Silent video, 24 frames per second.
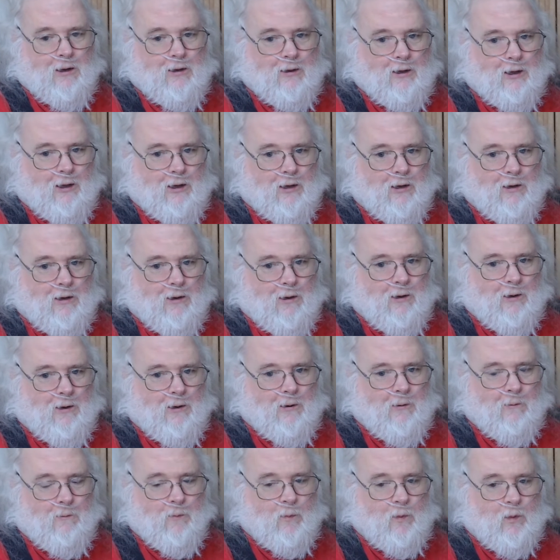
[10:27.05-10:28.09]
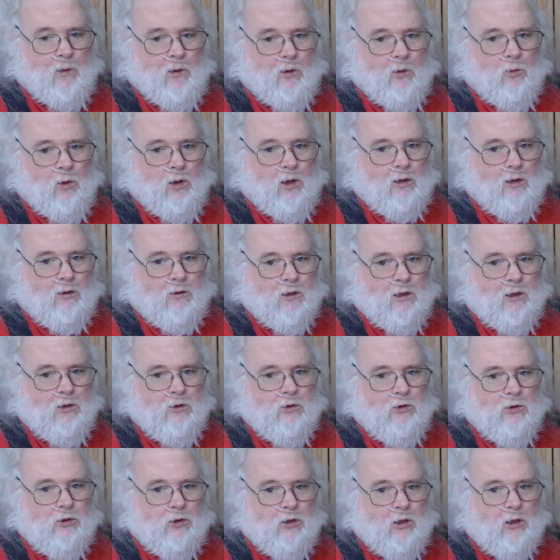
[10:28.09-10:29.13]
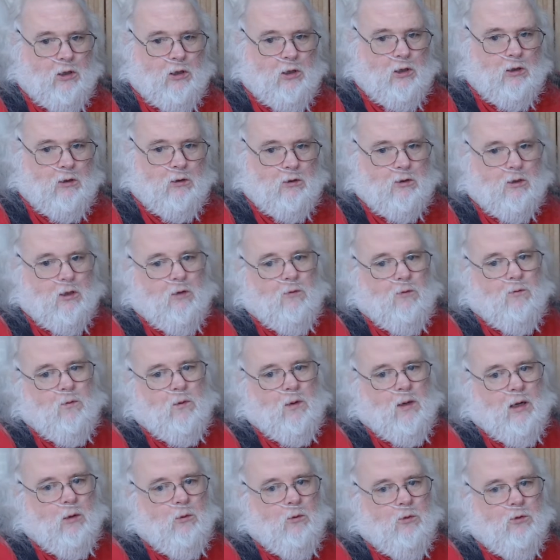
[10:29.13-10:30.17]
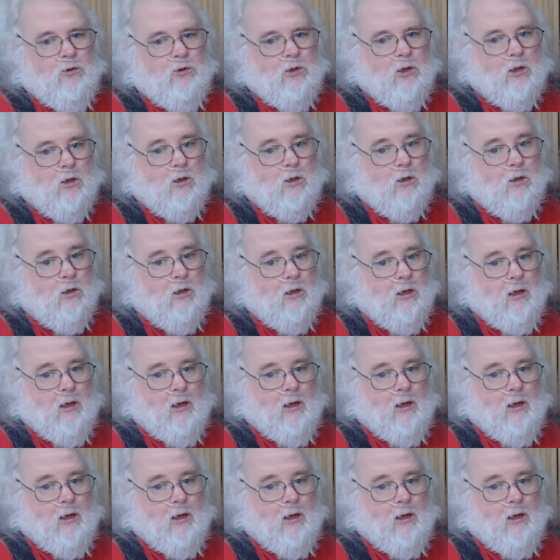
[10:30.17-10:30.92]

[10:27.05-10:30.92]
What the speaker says: that the ways I used to eat stuff when I was younger.